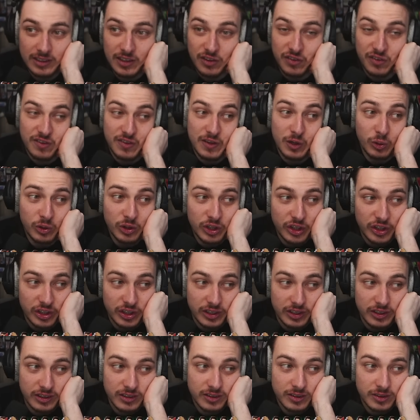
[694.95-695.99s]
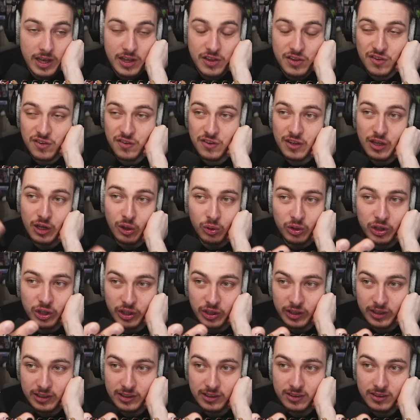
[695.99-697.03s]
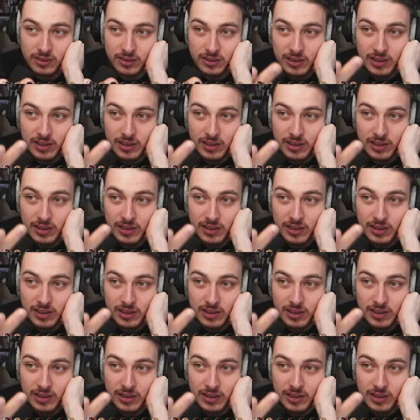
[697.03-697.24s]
It's still good. It's still good.